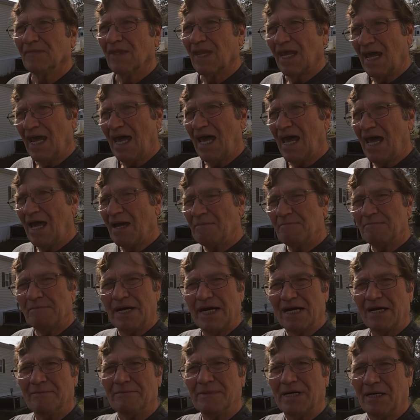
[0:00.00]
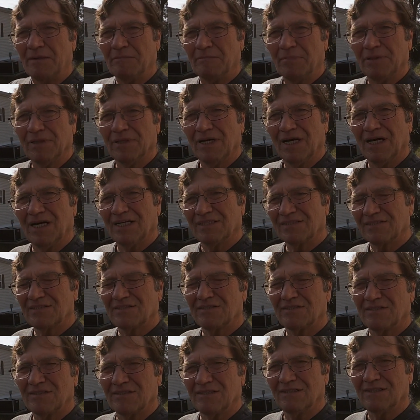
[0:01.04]
and Paramount
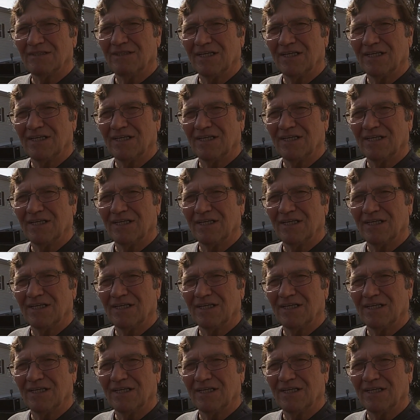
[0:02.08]
Plus.